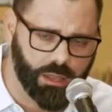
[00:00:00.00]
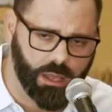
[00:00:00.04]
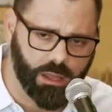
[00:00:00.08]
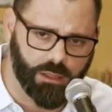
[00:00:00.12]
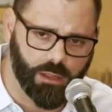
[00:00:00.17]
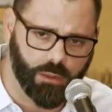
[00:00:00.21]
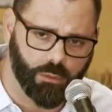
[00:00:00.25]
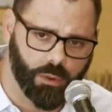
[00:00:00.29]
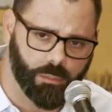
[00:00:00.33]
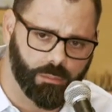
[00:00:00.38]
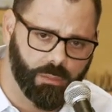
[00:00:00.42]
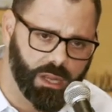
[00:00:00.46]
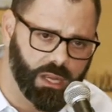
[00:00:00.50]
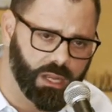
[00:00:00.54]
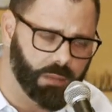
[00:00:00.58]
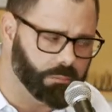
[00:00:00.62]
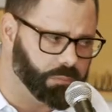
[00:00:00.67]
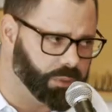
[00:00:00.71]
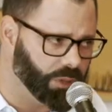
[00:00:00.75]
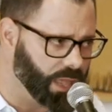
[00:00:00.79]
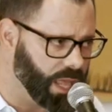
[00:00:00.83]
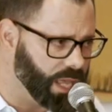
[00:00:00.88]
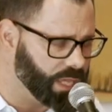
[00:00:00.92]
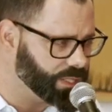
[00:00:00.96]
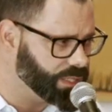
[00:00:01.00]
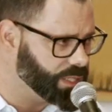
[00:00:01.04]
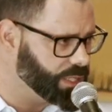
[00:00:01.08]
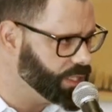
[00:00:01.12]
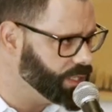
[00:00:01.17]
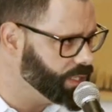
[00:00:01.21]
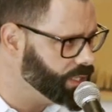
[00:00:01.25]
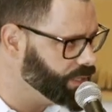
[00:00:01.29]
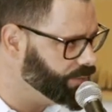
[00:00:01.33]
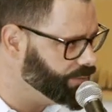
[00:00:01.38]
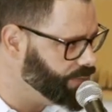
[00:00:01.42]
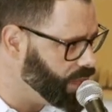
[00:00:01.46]
there were many
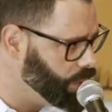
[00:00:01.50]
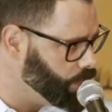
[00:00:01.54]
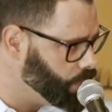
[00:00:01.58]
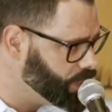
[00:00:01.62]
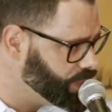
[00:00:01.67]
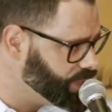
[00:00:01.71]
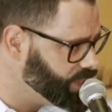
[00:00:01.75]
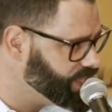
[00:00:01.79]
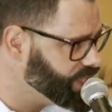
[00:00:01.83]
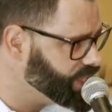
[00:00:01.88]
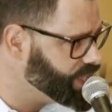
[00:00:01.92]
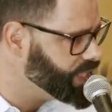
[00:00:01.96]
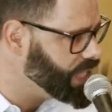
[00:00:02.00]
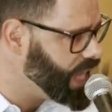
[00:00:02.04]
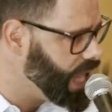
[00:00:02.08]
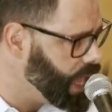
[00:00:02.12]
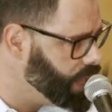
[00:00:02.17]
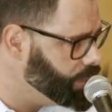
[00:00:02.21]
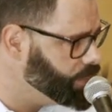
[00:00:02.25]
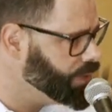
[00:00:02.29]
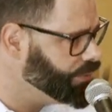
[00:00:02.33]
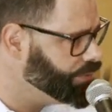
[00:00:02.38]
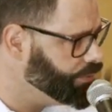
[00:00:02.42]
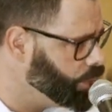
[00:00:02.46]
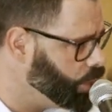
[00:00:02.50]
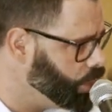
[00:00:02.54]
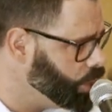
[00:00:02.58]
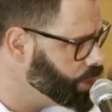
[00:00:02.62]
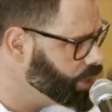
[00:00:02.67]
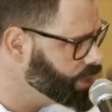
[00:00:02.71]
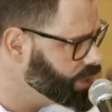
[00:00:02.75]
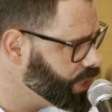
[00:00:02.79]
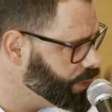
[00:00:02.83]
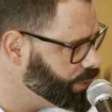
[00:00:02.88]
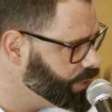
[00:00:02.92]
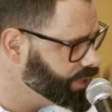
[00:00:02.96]
blessings. If they were to stand
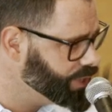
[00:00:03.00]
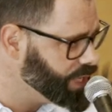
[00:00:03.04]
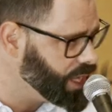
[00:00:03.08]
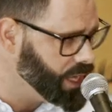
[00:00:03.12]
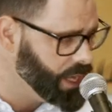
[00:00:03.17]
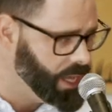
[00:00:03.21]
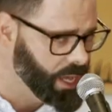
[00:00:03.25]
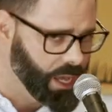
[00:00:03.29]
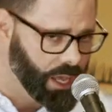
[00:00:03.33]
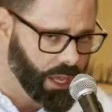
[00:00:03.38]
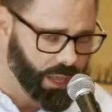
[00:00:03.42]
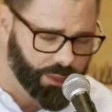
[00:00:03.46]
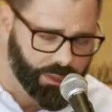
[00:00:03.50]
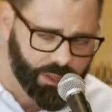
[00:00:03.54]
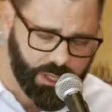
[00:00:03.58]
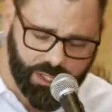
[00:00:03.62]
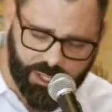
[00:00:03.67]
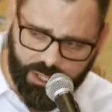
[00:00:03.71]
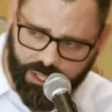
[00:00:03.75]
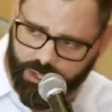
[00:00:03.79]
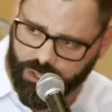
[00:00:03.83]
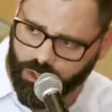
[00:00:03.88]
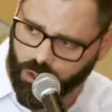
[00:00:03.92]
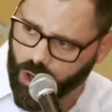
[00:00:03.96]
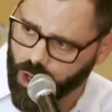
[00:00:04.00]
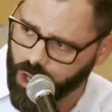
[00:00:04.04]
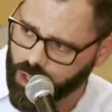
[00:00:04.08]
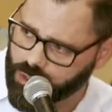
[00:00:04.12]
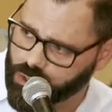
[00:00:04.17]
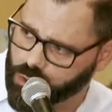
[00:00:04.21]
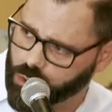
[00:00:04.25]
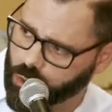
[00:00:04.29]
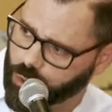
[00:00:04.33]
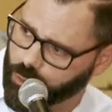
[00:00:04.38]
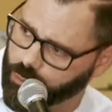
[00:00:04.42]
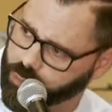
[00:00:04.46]
before us, they would say, this is
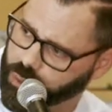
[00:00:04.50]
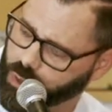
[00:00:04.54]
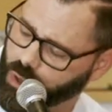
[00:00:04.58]
God's good